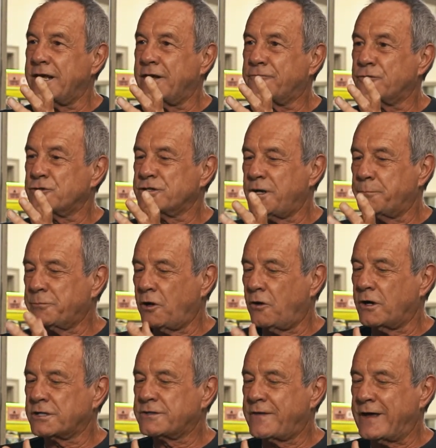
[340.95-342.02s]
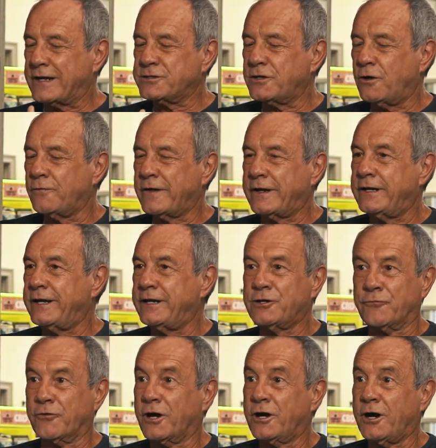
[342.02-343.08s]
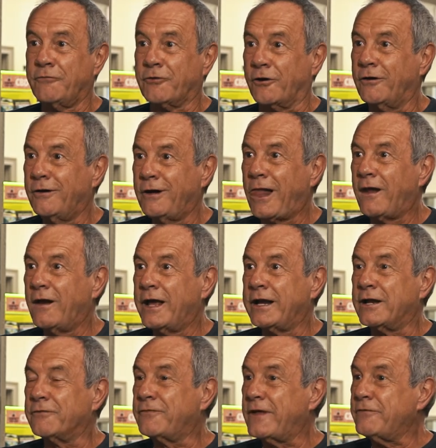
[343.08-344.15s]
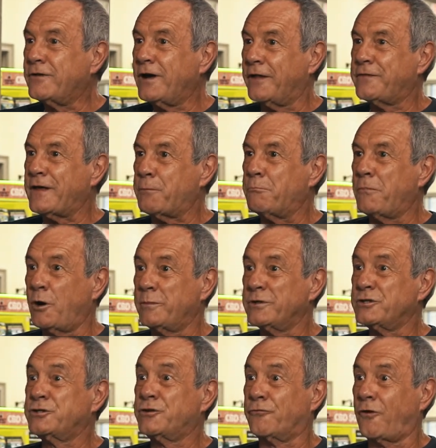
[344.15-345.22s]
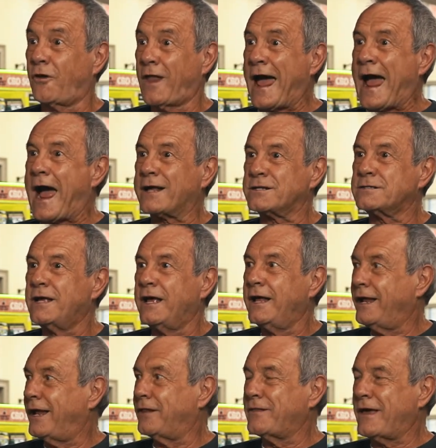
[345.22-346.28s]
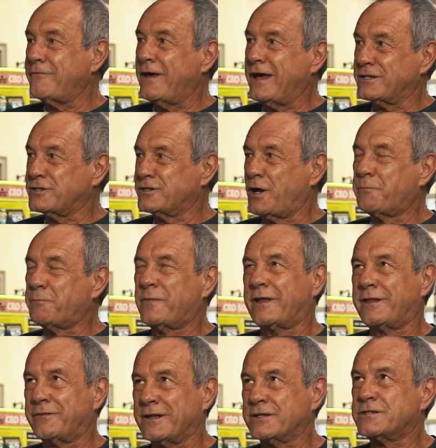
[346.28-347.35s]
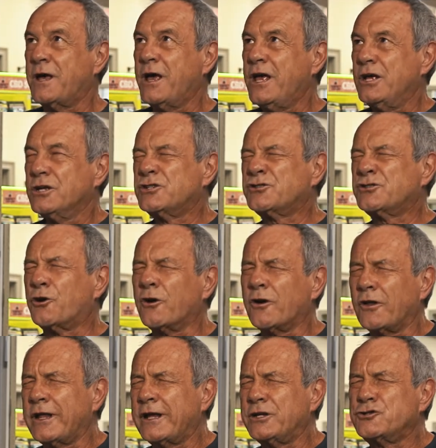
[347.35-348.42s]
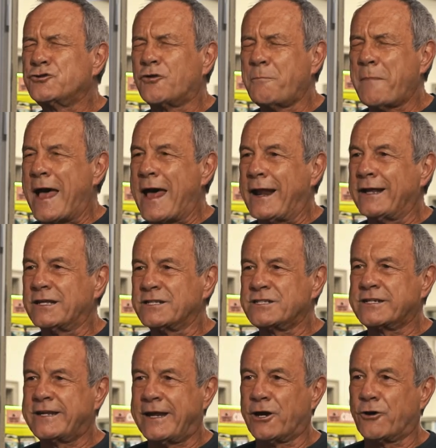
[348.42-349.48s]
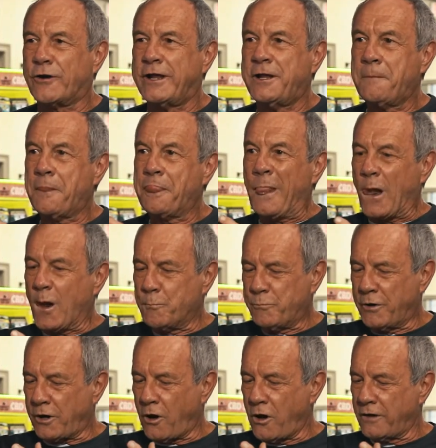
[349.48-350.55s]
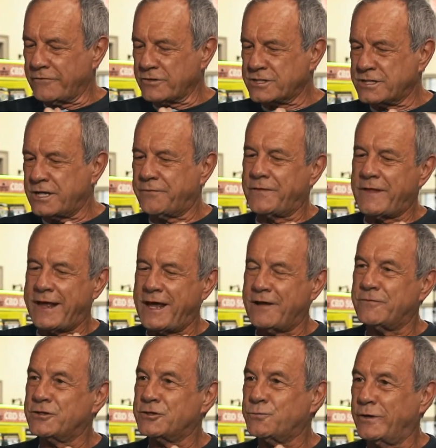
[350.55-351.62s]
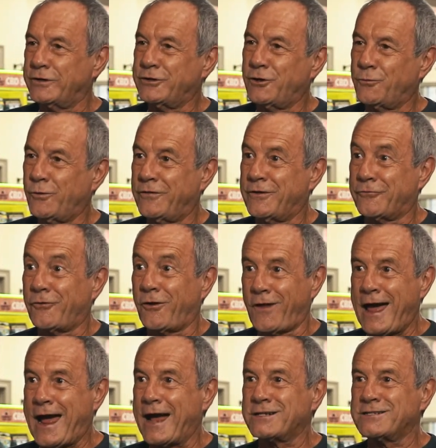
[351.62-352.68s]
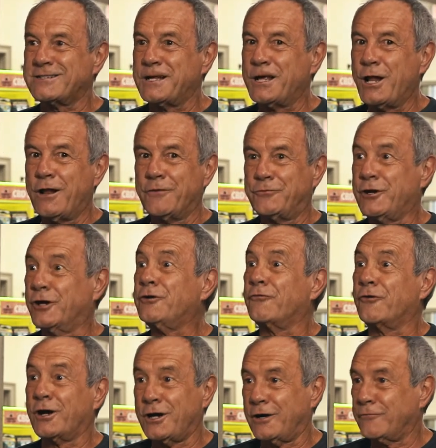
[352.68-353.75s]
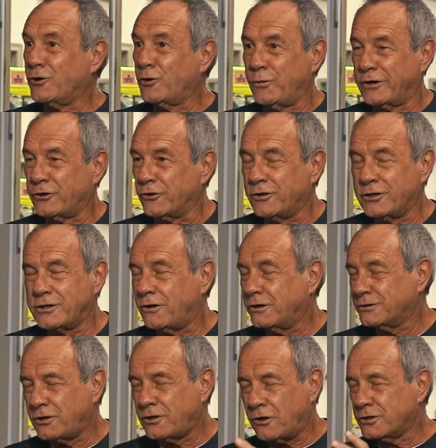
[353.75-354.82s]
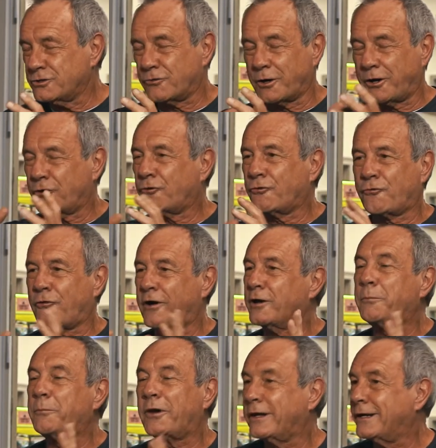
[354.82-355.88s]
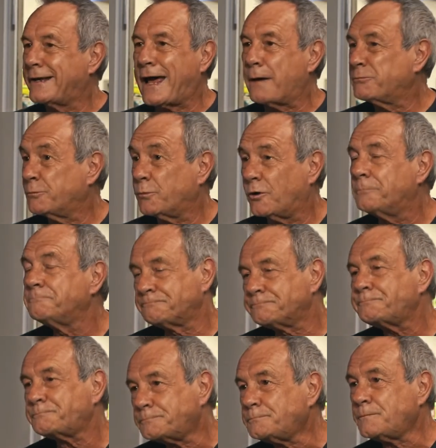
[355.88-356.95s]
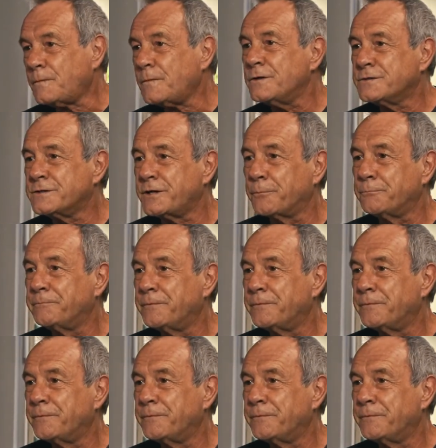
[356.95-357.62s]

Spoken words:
And for some dogs, that's all they need to recover. And if they've got that moment to relax and they've had something that's startling, traumatic, scary, but all of a sudden they have this window where they're relaxed, they're going to recover quicker because dogs are incredibly adaptable. So.